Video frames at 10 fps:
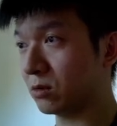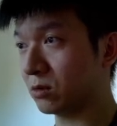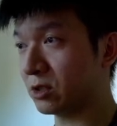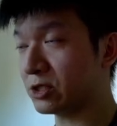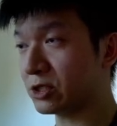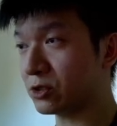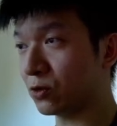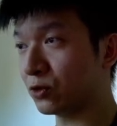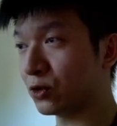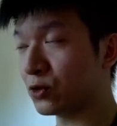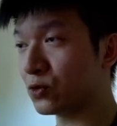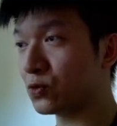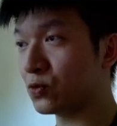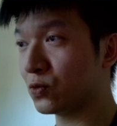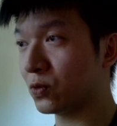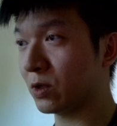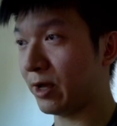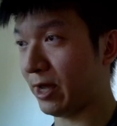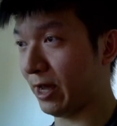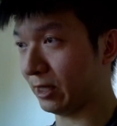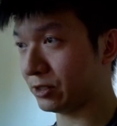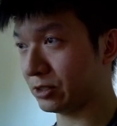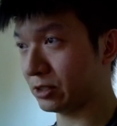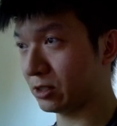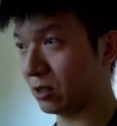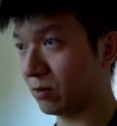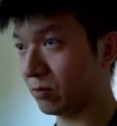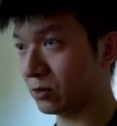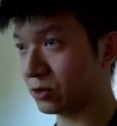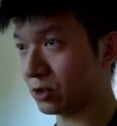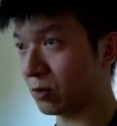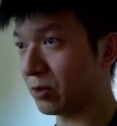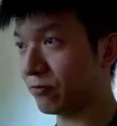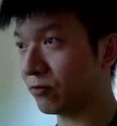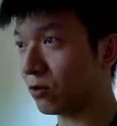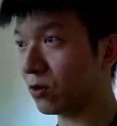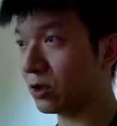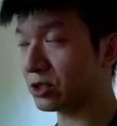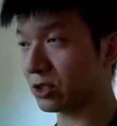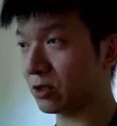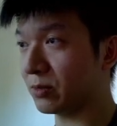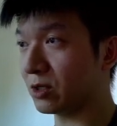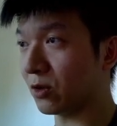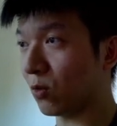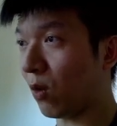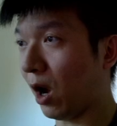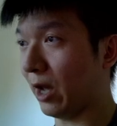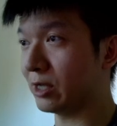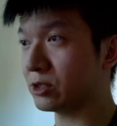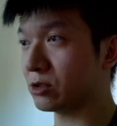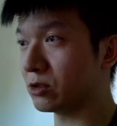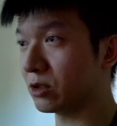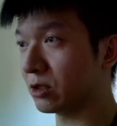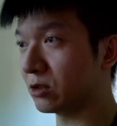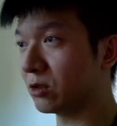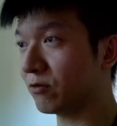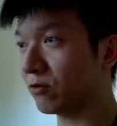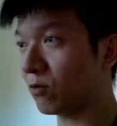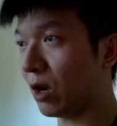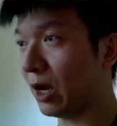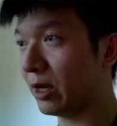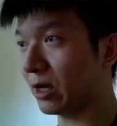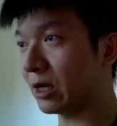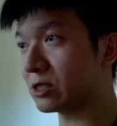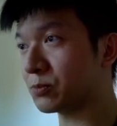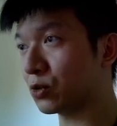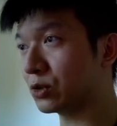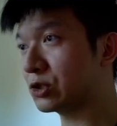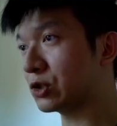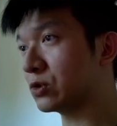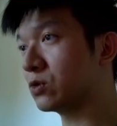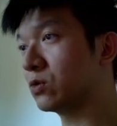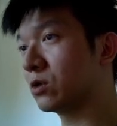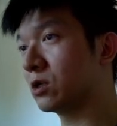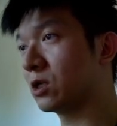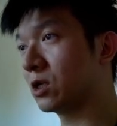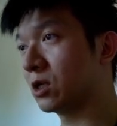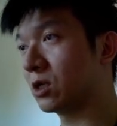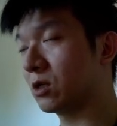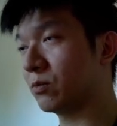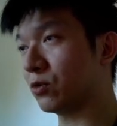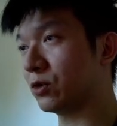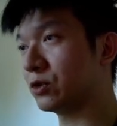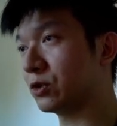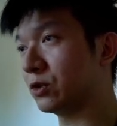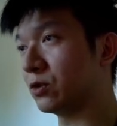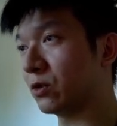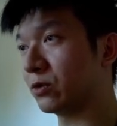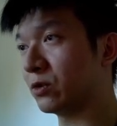this is your new X. So before it's gonna be your Y. So you're gonna look for Y, and it's point to your